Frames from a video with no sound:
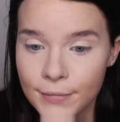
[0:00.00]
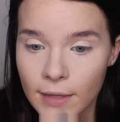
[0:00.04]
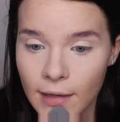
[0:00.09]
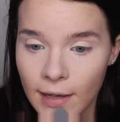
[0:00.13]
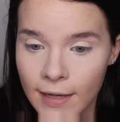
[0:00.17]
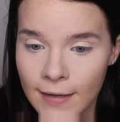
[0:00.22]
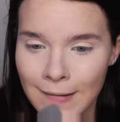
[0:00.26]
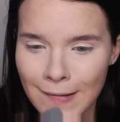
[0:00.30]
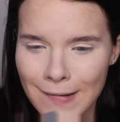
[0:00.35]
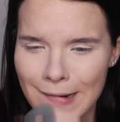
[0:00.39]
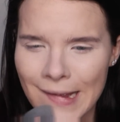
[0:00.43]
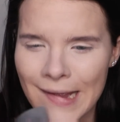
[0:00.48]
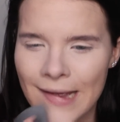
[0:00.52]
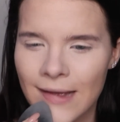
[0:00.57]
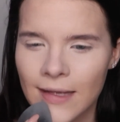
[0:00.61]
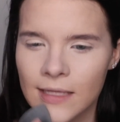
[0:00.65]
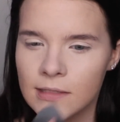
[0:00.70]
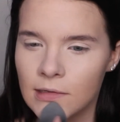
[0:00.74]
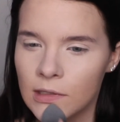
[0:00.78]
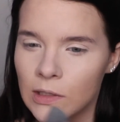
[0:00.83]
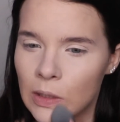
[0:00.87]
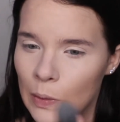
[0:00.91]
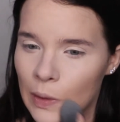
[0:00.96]
I don't know how
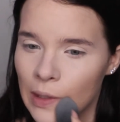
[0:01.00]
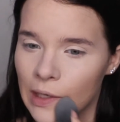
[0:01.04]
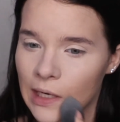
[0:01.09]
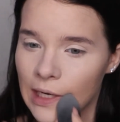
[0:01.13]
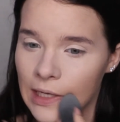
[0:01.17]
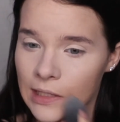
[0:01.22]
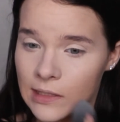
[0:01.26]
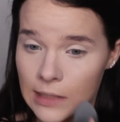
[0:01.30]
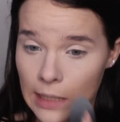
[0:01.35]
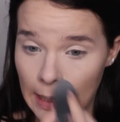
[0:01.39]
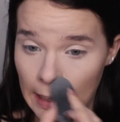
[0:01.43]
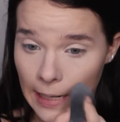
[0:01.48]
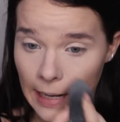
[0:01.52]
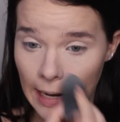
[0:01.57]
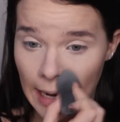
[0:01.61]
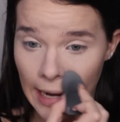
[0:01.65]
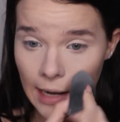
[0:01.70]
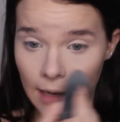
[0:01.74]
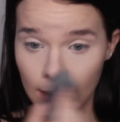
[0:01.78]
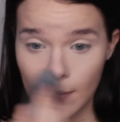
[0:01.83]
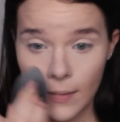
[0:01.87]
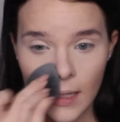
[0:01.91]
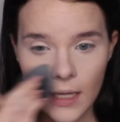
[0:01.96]
it's gonna work as like an
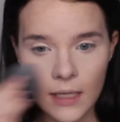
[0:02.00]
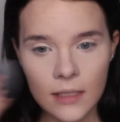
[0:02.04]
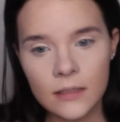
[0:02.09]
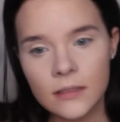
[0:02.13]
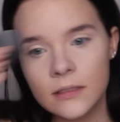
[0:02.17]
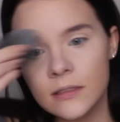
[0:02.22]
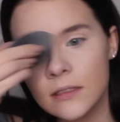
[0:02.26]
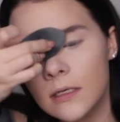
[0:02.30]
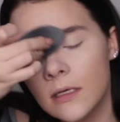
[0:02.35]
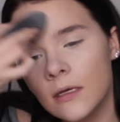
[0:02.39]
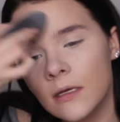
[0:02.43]
eye base.